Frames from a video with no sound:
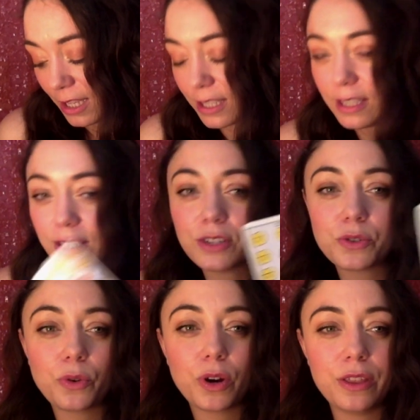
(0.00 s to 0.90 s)
This is a
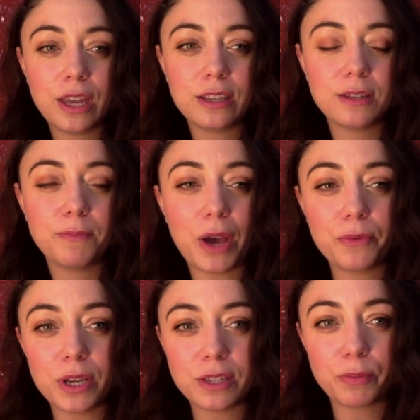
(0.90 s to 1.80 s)
door that is
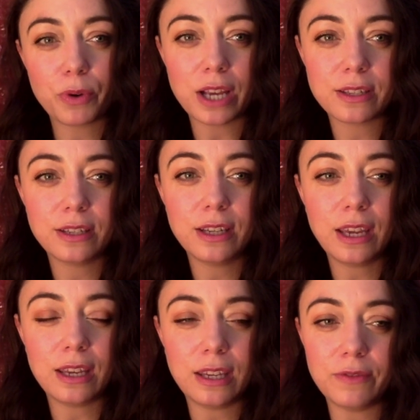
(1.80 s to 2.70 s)
about
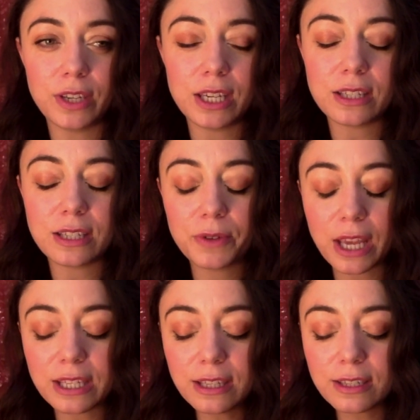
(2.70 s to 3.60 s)
reciprocity and evenness. Now,
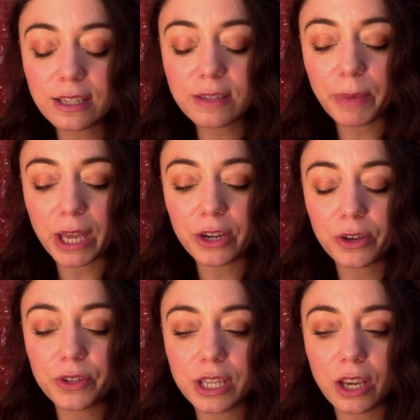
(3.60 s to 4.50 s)
when I see the Six of
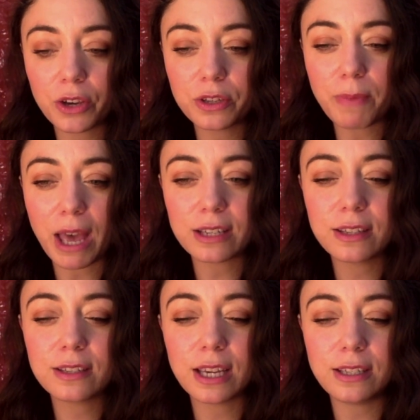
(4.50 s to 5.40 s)
Pentacles, it goes back
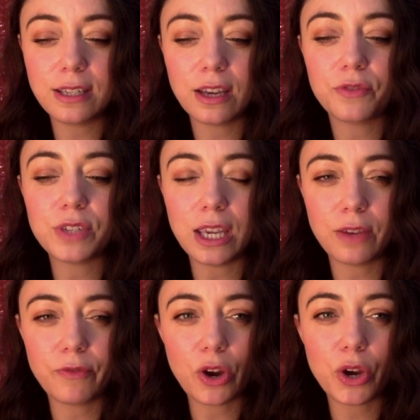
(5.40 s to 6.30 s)
to this idea of
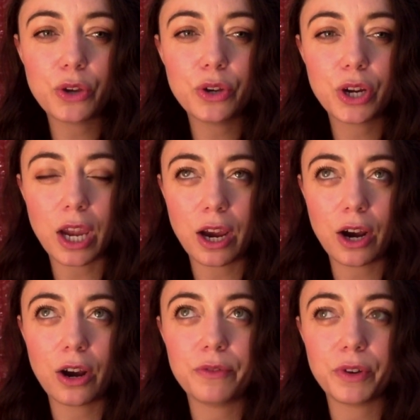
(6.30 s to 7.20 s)
take very good
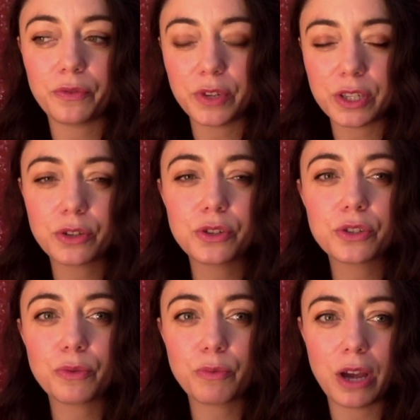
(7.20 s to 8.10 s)
care of your physical
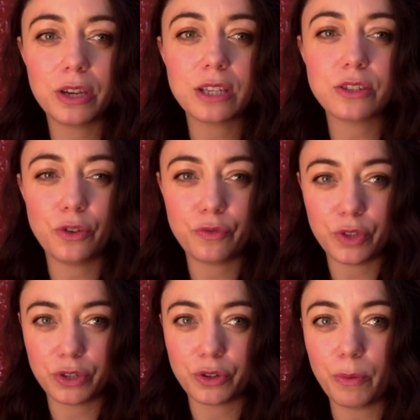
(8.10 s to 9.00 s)
surroundings and your
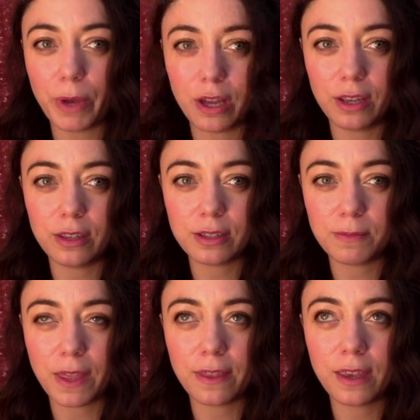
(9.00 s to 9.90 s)
physical body this
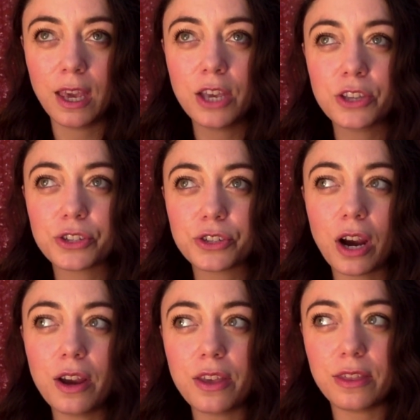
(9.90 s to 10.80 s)
month.
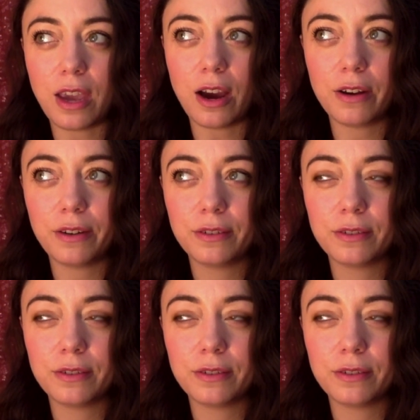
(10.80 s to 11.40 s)
Start there.